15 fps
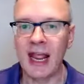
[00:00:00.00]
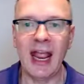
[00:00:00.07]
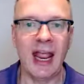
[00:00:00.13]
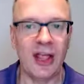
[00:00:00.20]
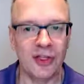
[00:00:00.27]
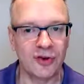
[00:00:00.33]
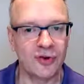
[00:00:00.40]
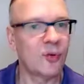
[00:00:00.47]

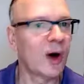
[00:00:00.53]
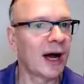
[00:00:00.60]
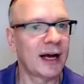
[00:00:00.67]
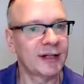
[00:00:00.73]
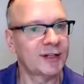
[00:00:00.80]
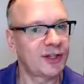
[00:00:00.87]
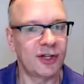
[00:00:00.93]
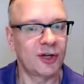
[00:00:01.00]
A through I,
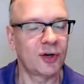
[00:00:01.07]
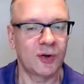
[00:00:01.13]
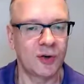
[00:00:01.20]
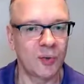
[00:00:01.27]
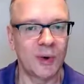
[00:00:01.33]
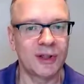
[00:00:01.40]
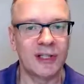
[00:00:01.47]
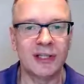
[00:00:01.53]
so you don't know
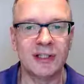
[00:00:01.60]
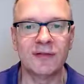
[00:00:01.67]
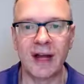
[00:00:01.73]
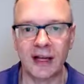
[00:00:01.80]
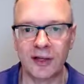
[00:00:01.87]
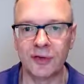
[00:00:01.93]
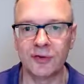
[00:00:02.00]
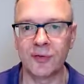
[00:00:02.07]
what these
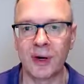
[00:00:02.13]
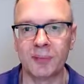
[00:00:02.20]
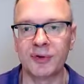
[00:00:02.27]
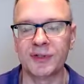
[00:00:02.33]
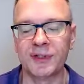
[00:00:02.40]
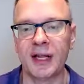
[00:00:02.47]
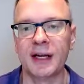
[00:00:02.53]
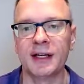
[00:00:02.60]
values
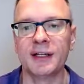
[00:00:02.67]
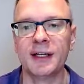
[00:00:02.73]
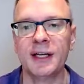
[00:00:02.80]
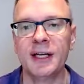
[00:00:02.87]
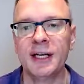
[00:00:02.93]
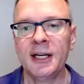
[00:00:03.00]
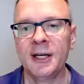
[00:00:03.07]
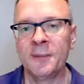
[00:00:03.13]
represented.
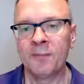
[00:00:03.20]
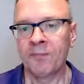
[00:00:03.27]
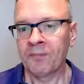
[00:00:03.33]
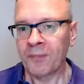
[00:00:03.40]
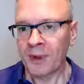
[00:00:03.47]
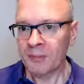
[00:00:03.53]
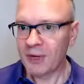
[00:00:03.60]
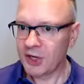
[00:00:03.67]

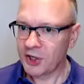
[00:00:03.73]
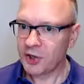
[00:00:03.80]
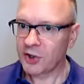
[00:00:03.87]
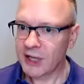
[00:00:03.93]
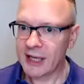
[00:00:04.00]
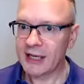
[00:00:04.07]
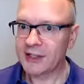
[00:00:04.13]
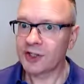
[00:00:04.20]
But in your
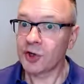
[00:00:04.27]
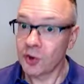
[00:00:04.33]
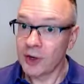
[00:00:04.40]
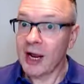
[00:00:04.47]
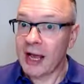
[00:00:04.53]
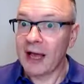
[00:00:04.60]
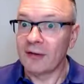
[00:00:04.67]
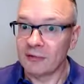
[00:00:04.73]
case, you're going
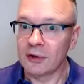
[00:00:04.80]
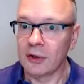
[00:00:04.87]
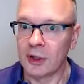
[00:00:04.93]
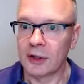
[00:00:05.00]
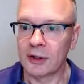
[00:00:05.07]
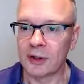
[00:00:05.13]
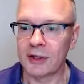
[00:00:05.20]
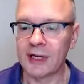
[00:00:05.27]
to have
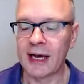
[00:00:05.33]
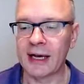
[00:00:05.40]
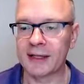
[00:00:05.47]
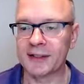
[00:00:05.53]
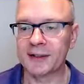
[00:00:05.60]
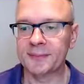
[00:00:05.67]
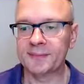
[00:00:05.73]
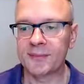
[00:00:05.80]
longer
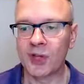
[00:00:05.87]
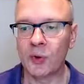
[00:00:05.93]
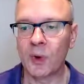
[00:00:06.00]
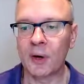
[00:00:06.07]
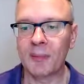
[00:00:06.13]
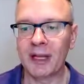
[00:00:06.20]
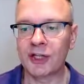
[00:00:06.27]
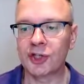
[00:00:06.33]
text. You want
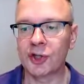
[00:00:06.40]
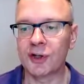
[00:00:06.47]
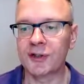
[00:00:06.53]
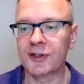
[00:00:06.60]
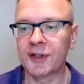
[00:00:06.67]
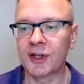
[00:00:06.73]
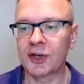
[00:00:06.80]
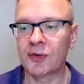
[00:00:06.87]
to make sure
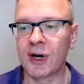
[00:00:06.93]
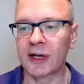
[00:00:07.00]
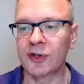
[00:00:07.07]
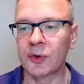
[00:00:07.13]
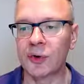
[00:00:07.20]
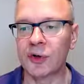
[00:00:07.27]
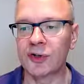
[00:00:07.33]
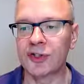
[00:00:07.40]
it's in the correct order.